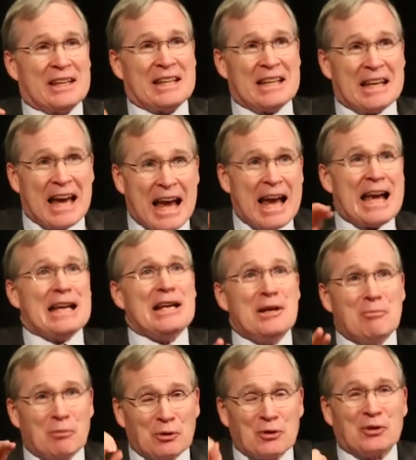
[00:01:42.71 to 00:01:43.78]
at the
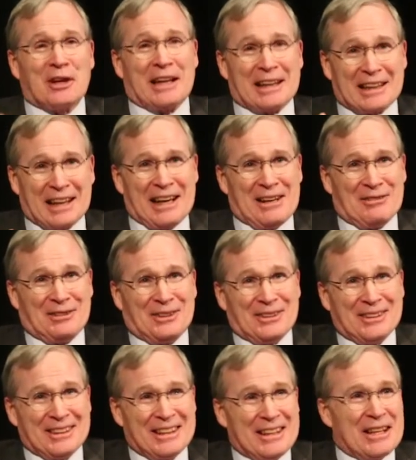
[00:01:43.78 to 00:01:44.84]
80%
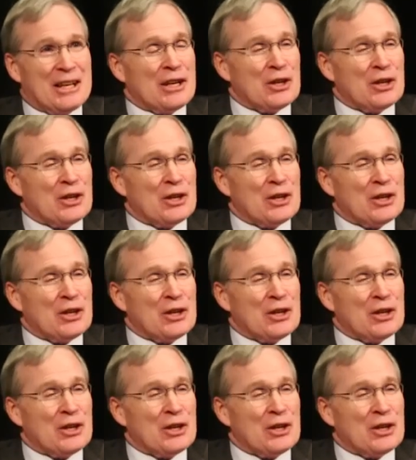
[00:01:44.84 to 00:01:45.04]
level,